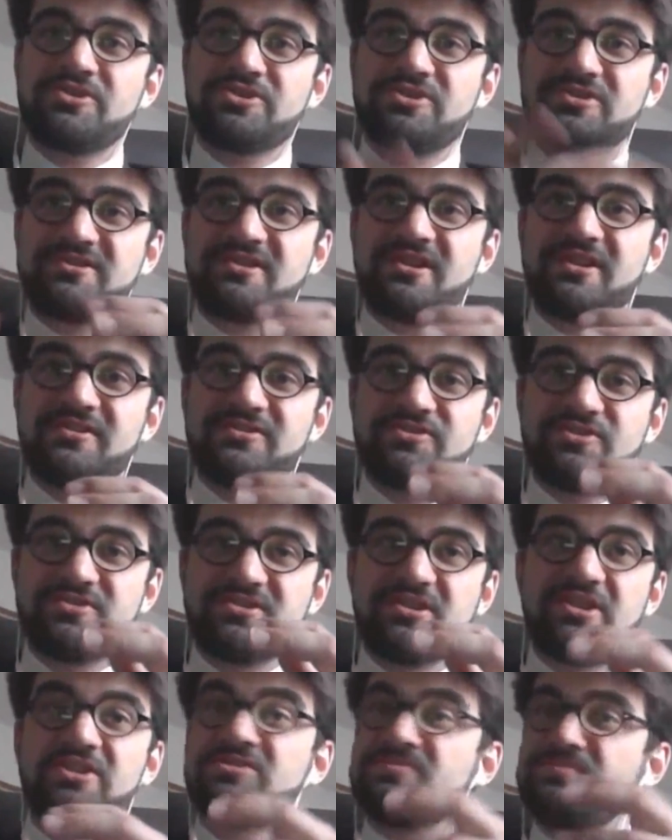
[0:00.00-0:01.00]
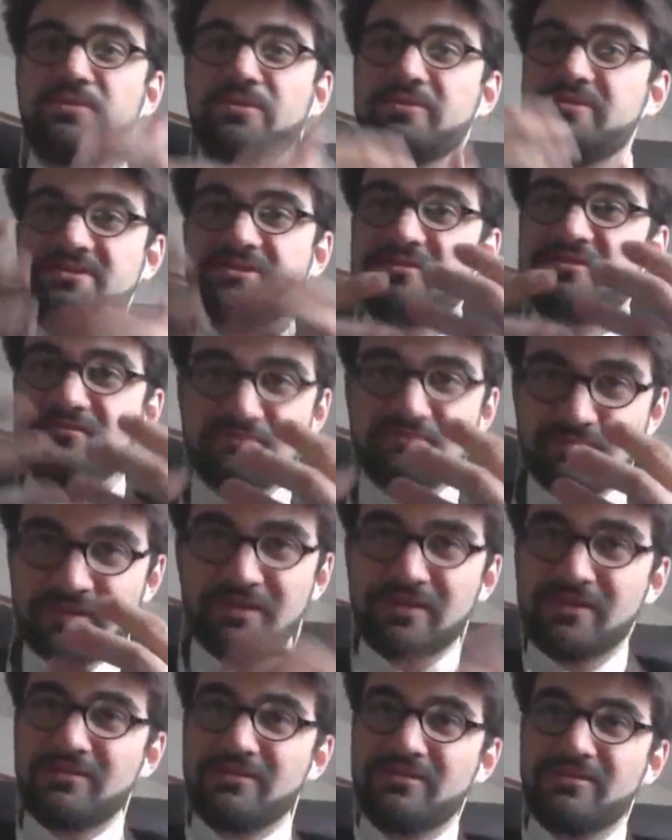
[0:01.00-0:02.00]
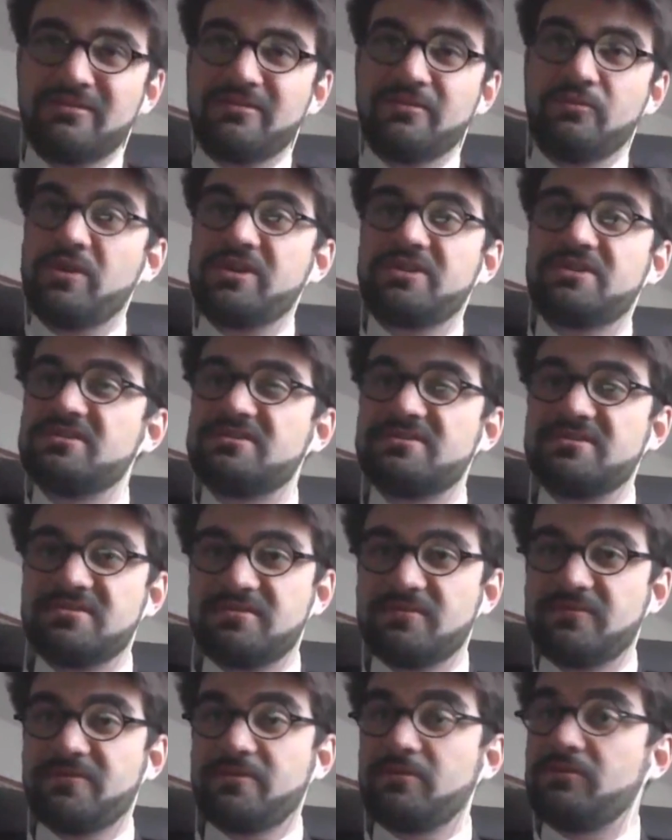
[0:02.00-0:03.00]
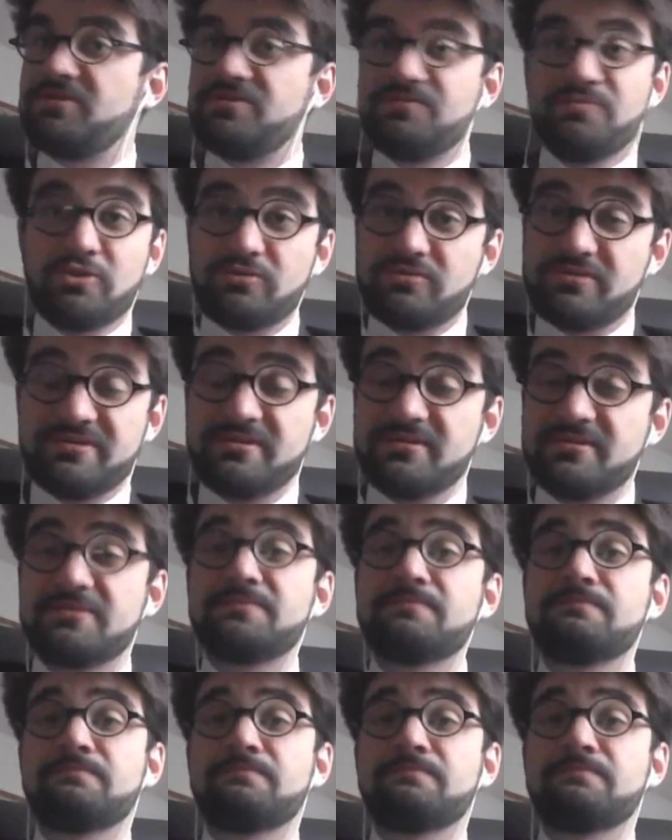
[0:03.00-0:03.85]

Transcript: Russians are just exploiting the weaknesses of our democracies.